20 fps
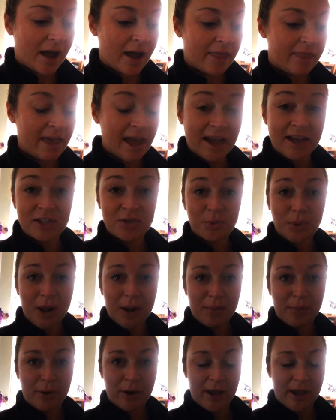that is what
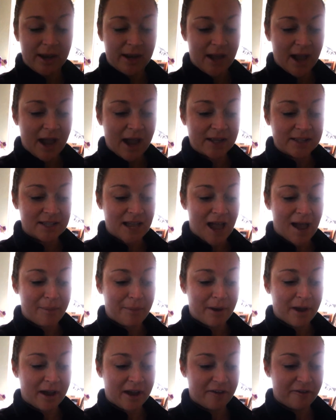I put on
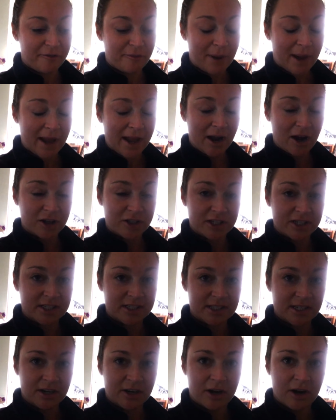top of my Arctic
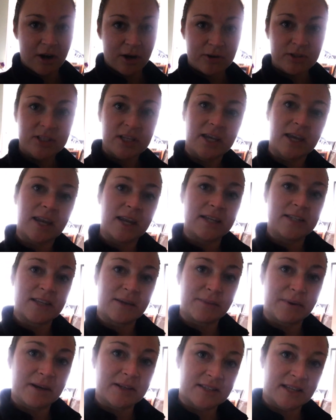Zero to get it
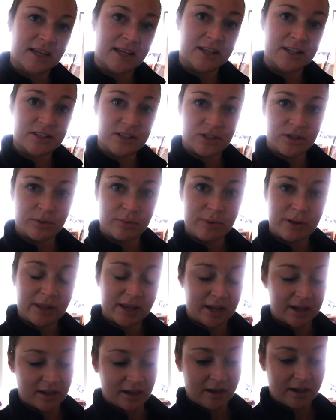to mix in to be
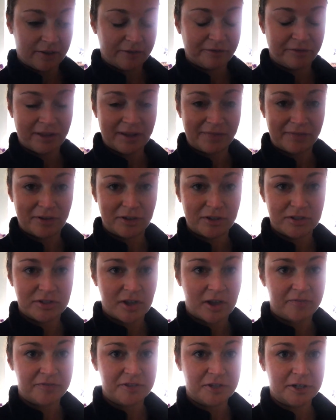like a flavored
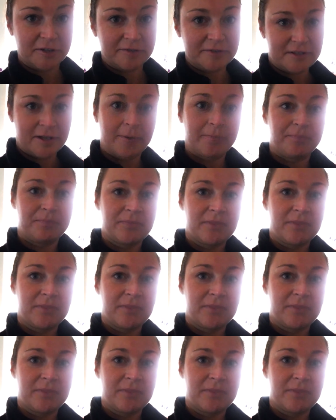soft serve. So